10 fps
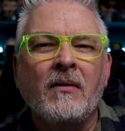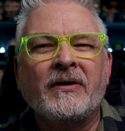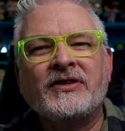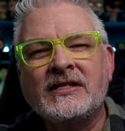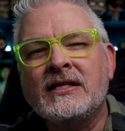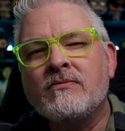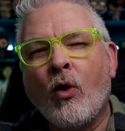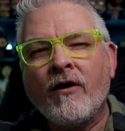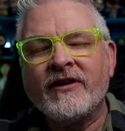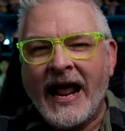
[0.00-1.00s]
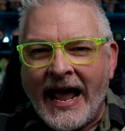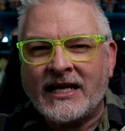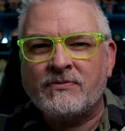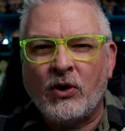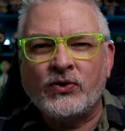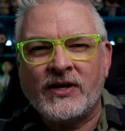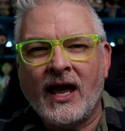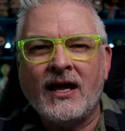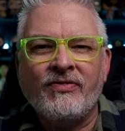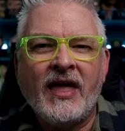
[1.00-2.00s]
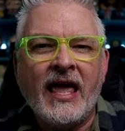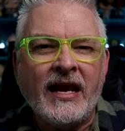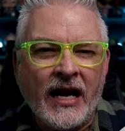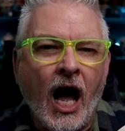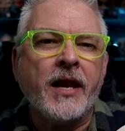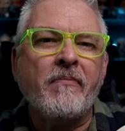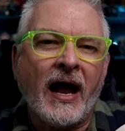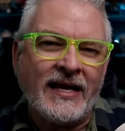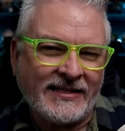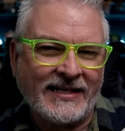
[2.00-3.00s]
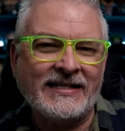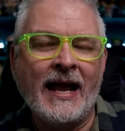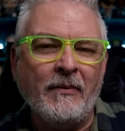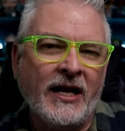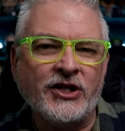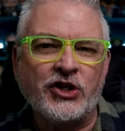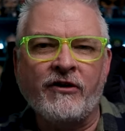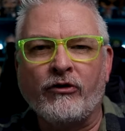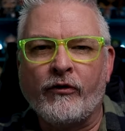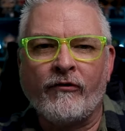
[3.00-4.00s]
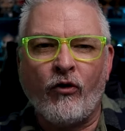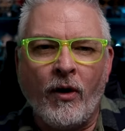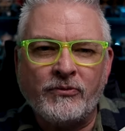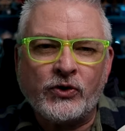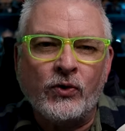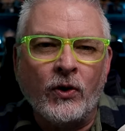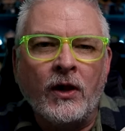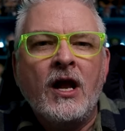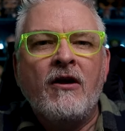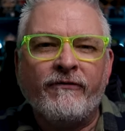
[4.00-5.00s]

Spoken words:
but this is more of an exposé than an unbiased examination of a reform school